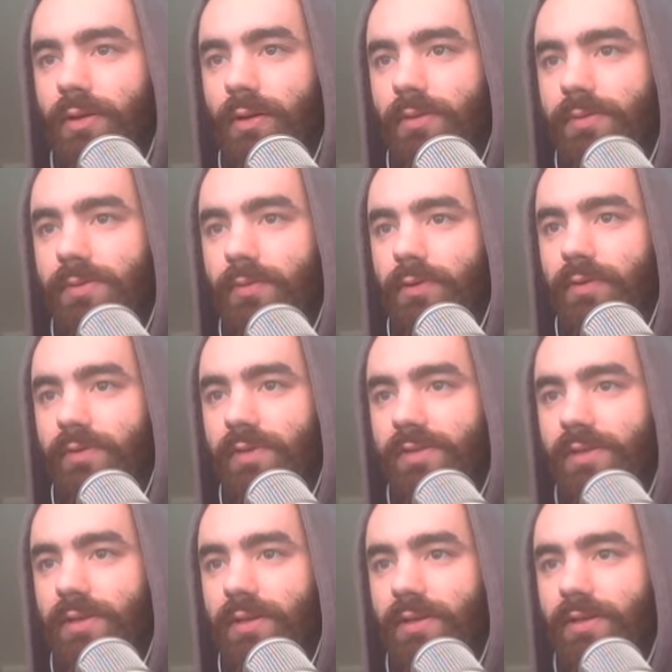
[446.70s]
times one over
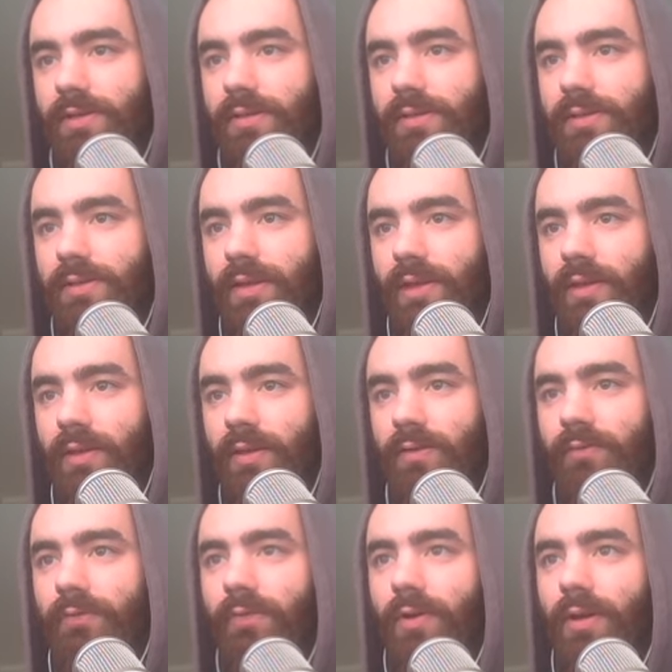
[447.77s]
six, and
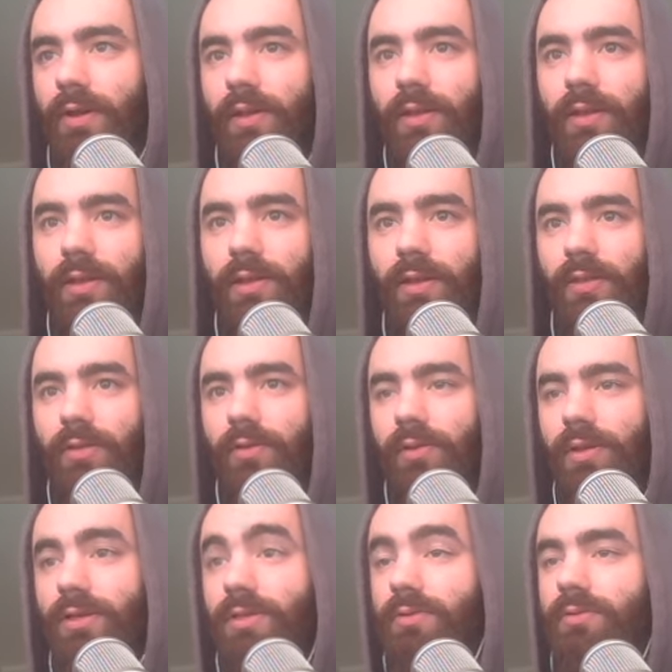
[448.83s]
then finally
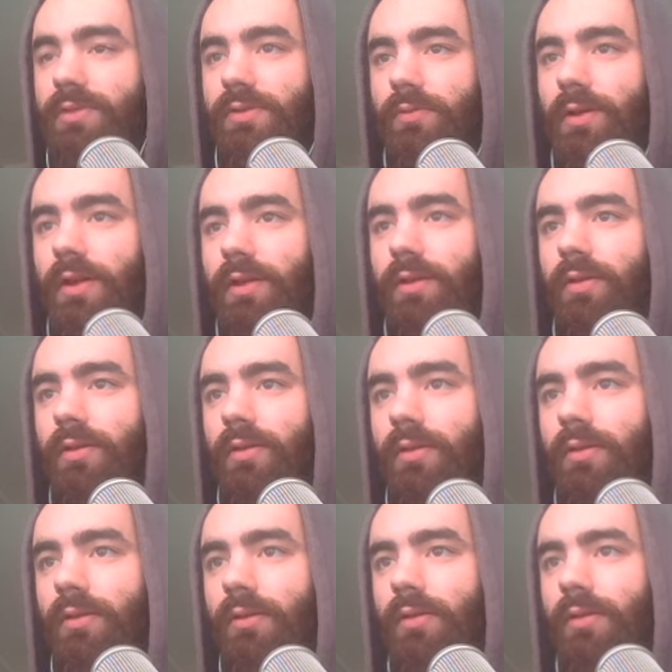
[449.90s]
thirty-two squared,
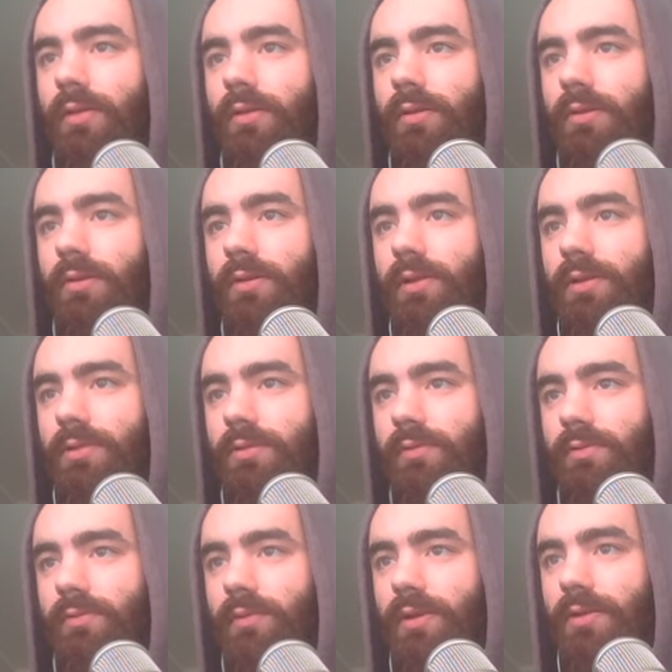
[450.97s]

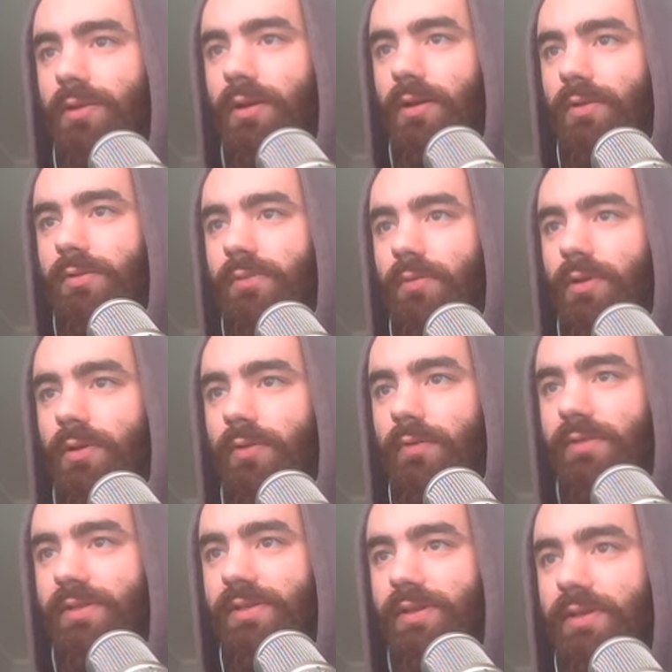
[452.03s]
thirty-two squared times one
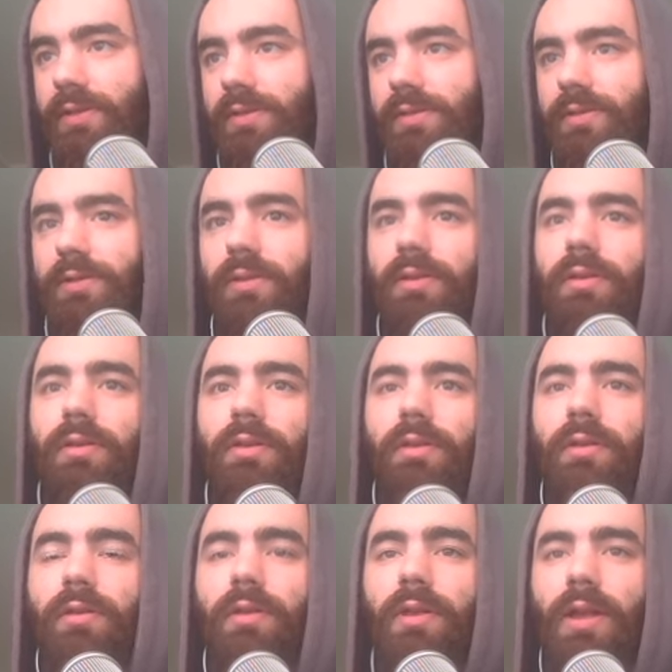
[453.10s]
over six.
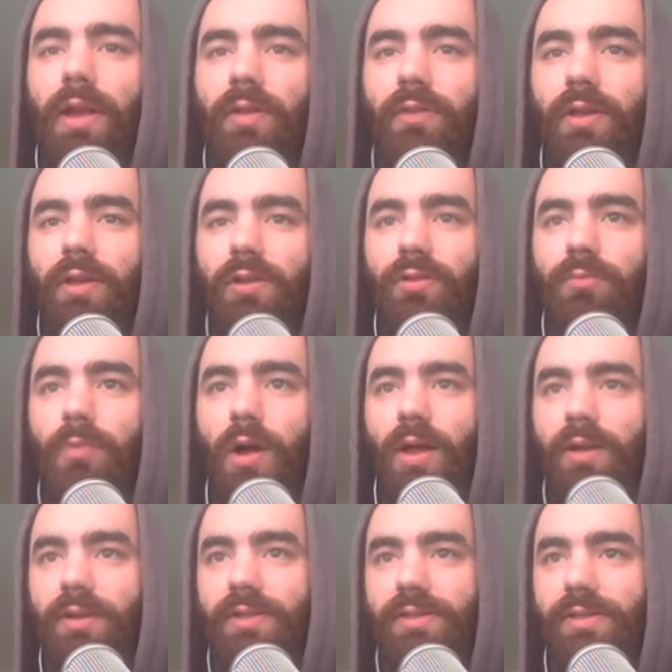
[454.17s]
And then you
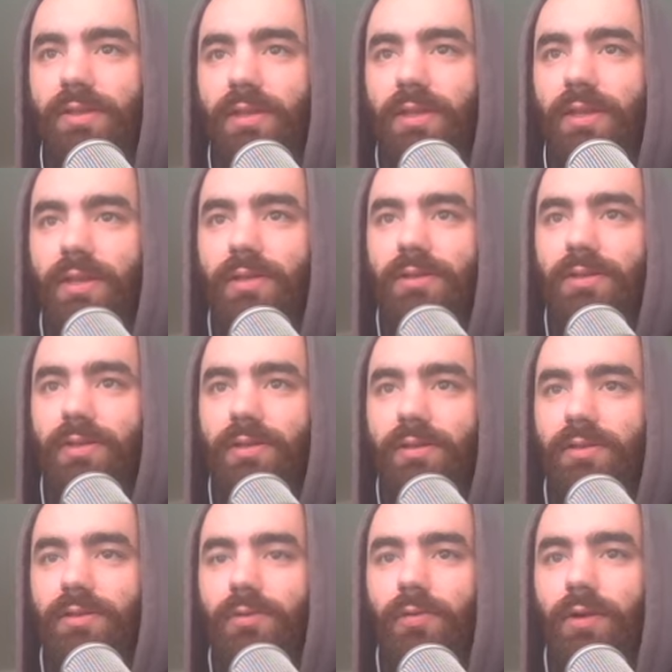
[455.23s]
minus this
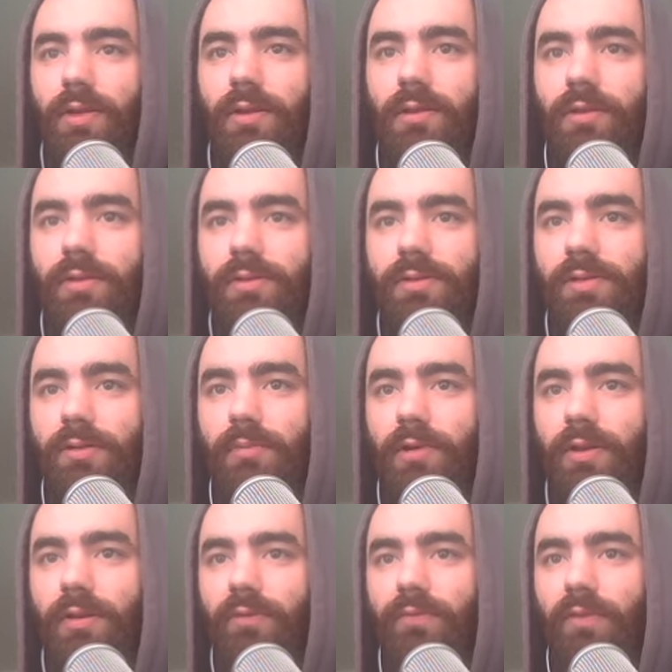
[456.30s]
squared. So you
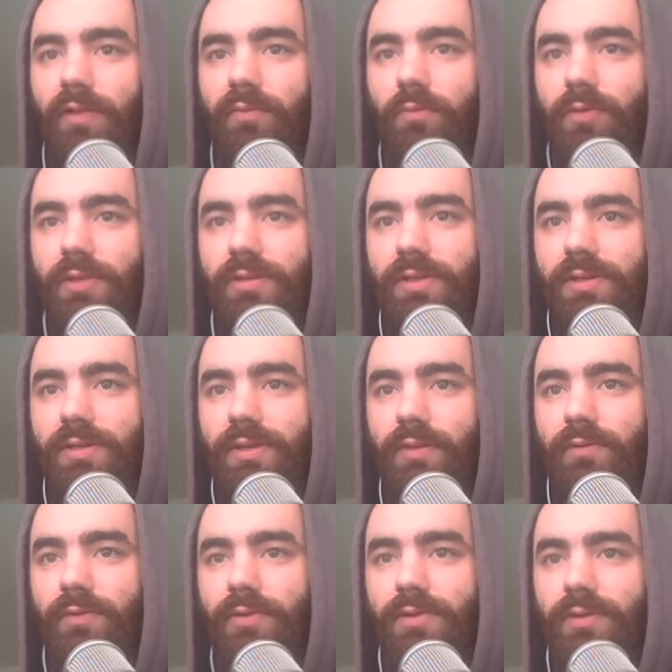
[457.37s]
minus five point six
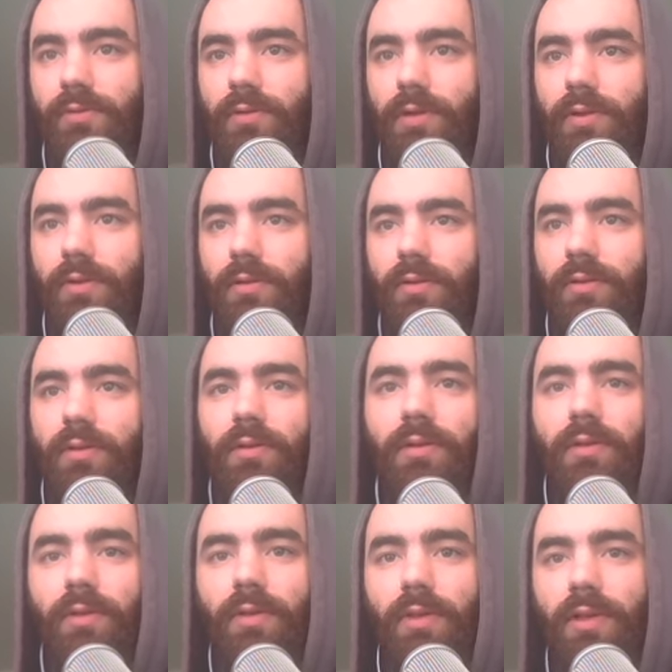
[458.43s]
seven squared.
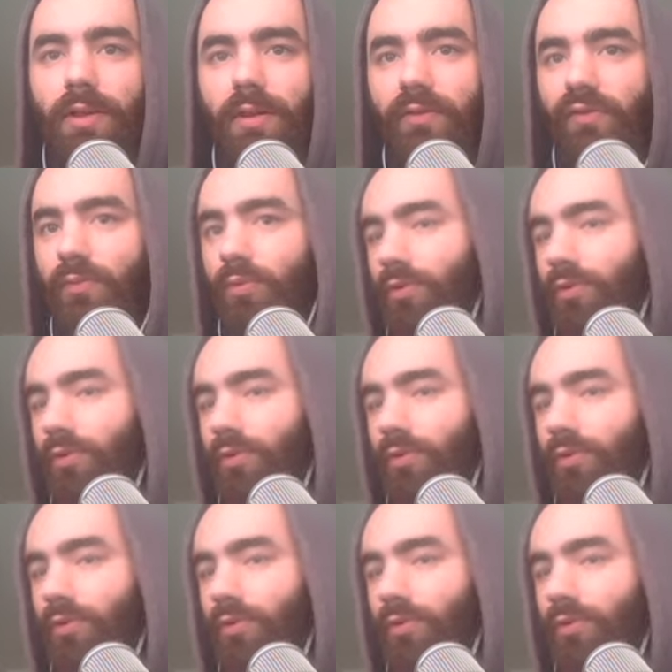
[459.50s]
And